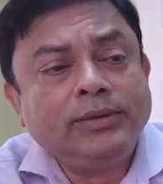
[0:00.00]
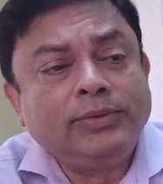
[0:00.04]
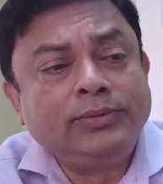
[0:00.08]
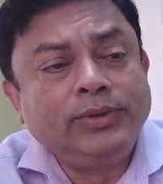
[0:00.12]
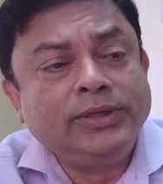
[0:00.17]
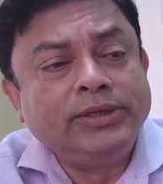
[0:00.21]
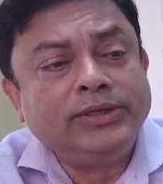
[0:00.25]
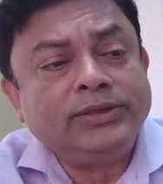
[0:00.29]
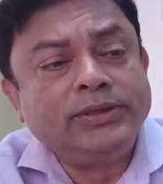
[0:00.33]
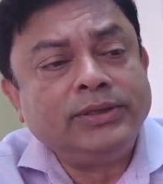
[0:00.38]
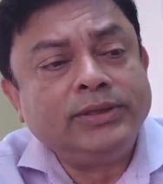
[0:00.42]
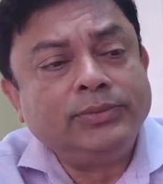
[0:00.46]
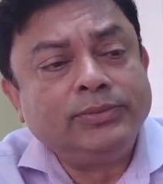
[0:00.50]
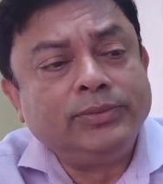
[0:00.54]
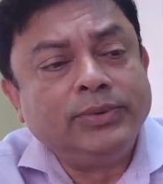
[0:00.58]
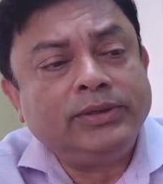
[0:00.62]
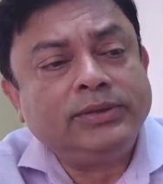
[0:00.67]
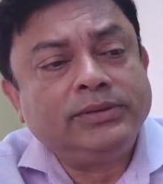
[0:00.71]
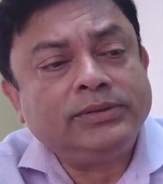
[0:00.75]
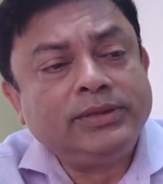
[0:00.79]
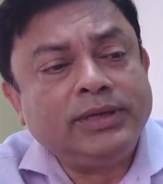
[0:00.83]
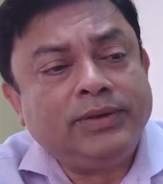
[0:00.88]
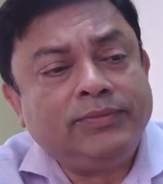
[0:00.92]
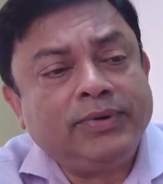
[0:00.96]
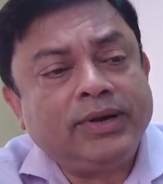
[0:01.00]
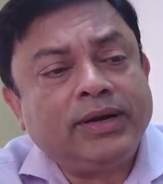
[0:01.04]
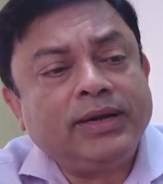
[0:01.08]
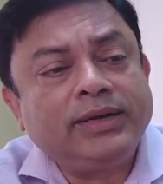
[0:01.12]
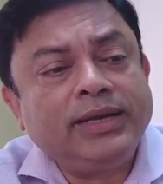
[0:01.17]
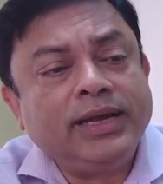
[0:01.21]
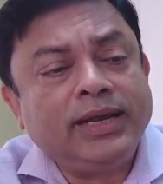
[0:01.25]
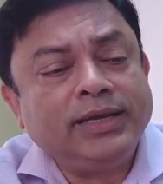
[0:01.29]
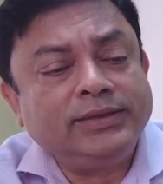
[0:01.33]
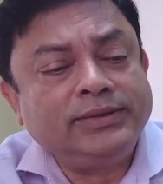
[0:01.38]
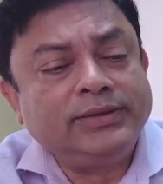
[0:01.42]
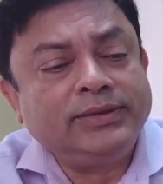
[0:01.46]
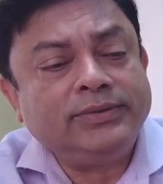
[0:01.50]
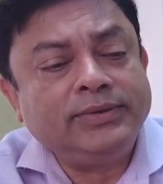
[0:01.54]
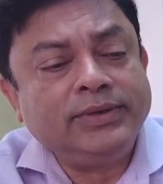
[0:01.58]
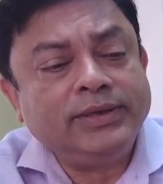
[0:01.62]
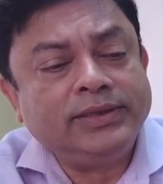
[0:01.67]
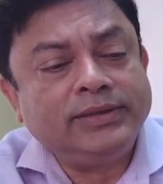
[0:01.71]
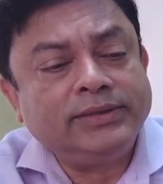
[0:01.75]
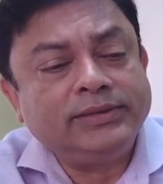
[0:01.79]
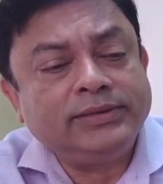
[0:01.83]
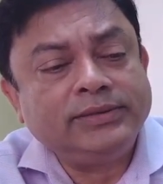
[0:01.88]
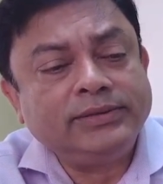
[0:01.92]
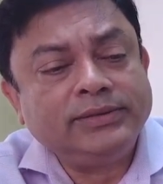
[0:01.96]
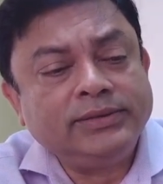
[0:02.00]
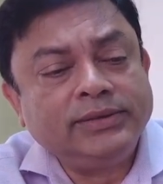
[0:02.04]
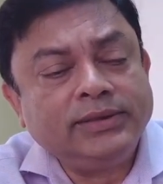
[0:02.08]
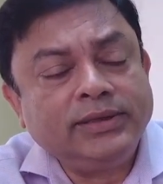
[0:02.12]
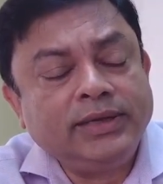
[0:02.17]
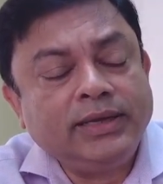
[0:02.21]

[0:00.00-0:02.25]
region with cervical cancer rates.